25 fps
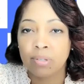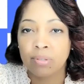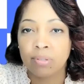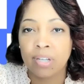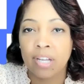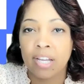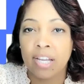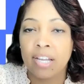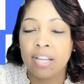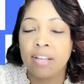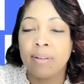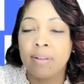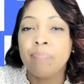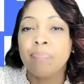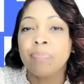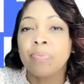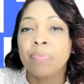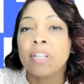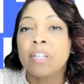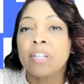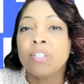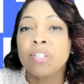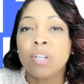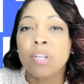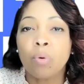Okay.
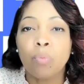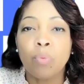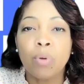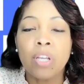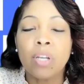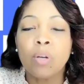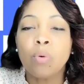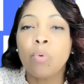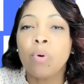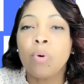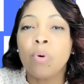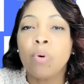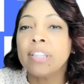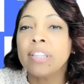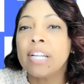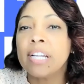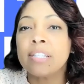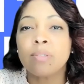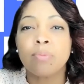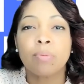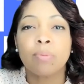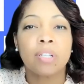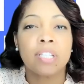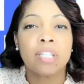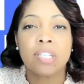So, week one,
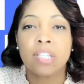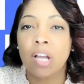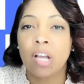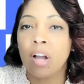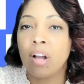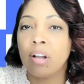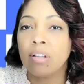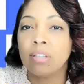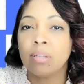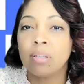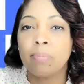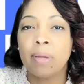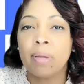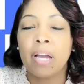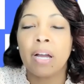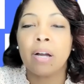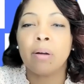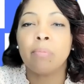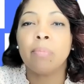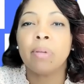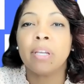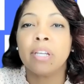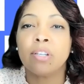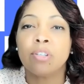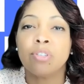that's what it's all
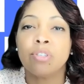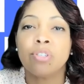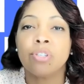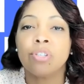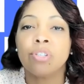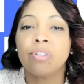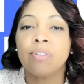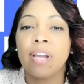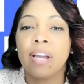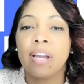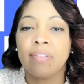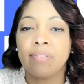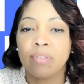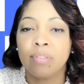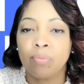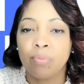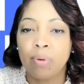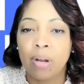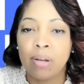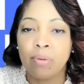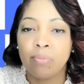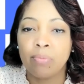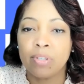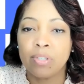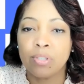about, making sure you have the
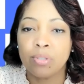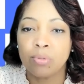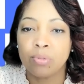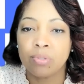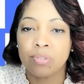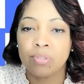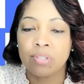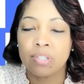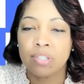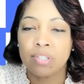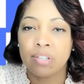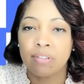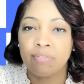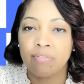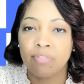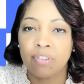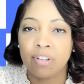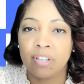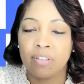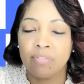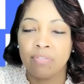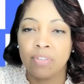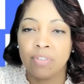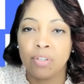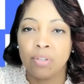right resources in
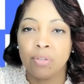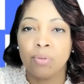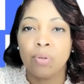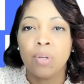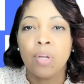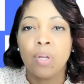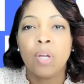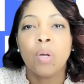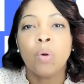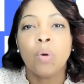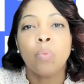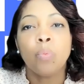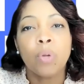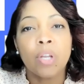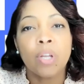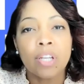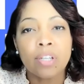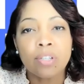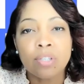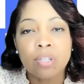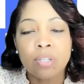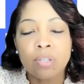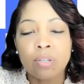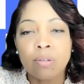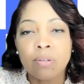front of you.
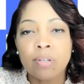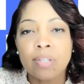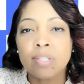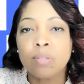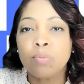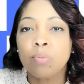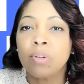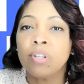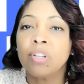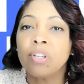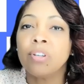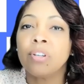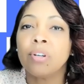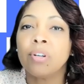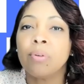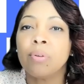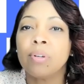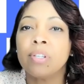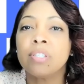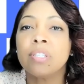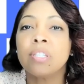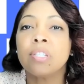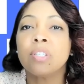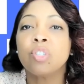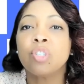Week two is when you're
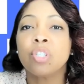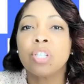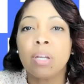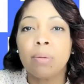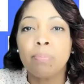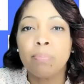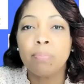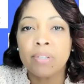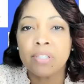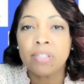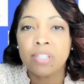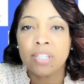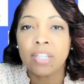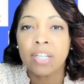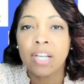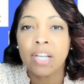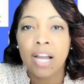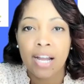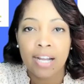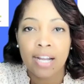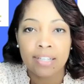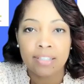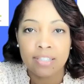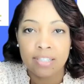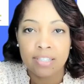going to jump into
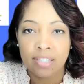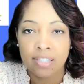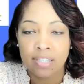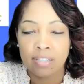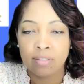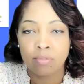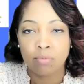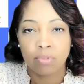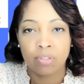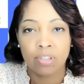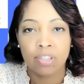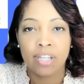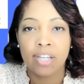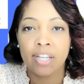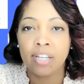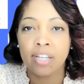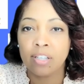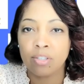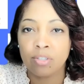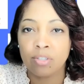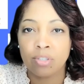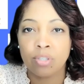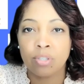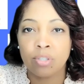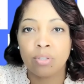content
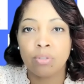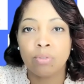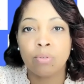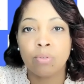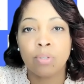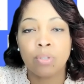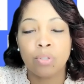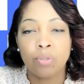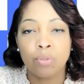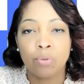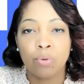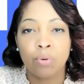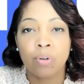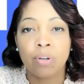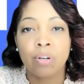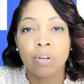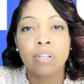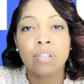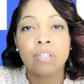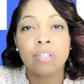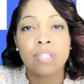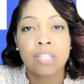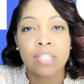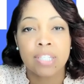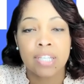related to
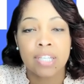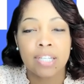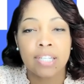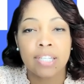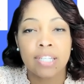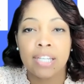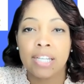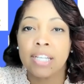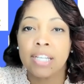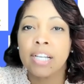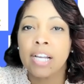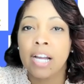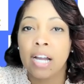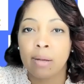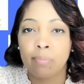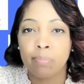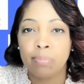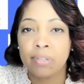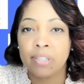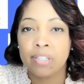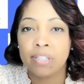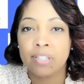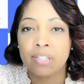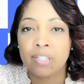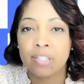your CNE
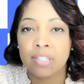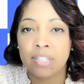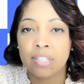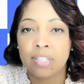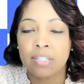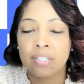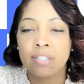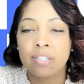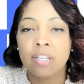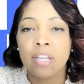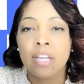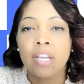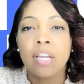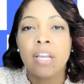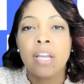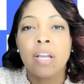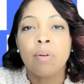competencies.